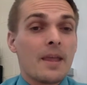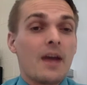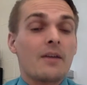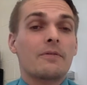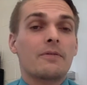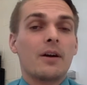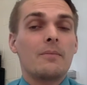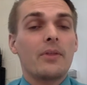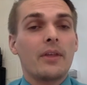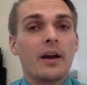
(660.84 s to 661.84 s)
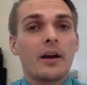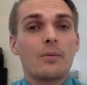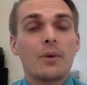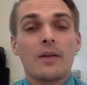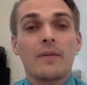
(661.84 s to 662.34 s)
And from there,
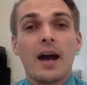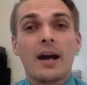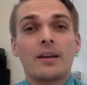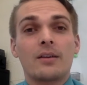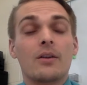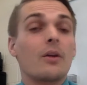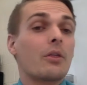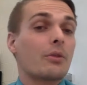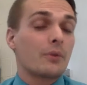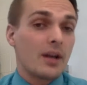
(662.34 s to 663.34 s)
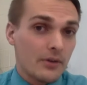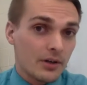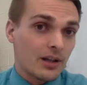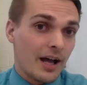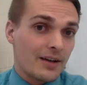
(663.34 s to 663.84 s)
we have added 3
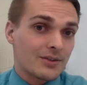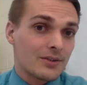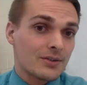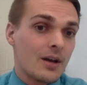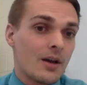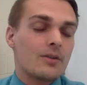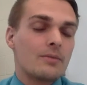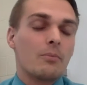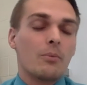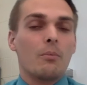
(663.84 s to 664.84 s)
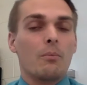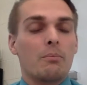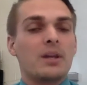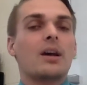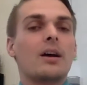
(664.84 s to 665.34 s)
other classes
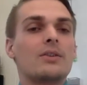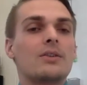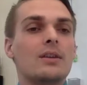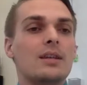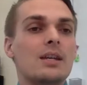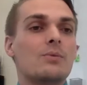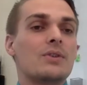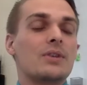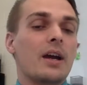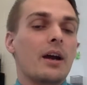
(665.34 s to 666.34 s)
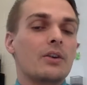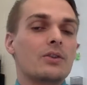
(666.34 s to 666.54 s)
because the need was there.